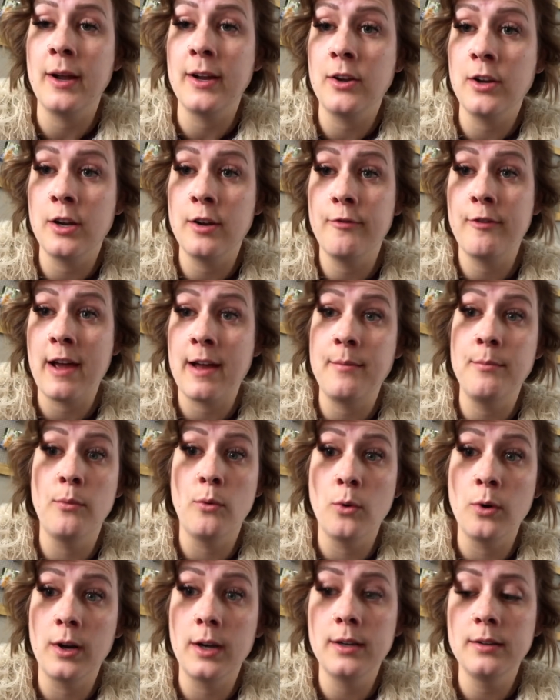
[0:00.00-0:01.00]
I could have had
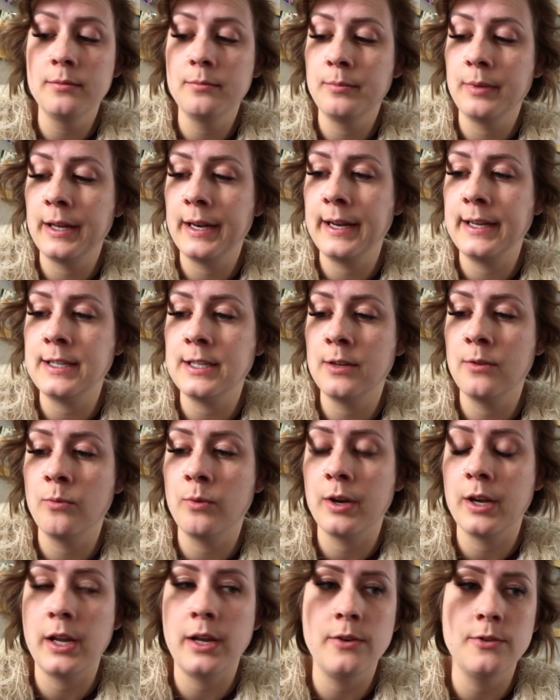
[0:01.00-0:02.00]
more, but I didn't
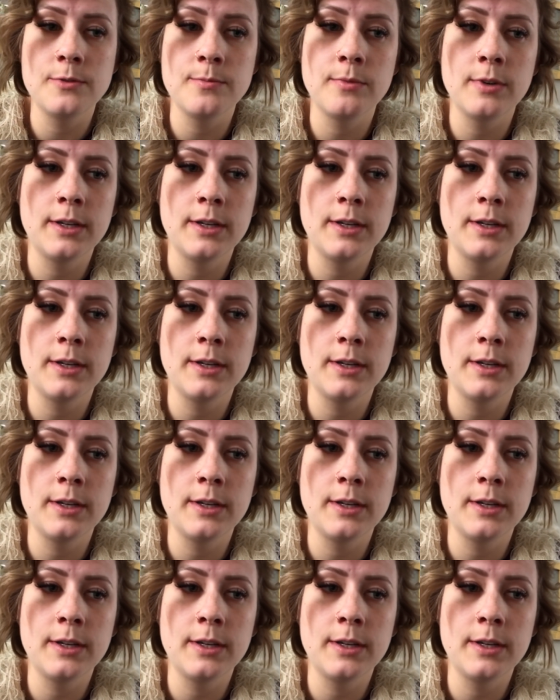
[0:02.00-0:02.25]
want to use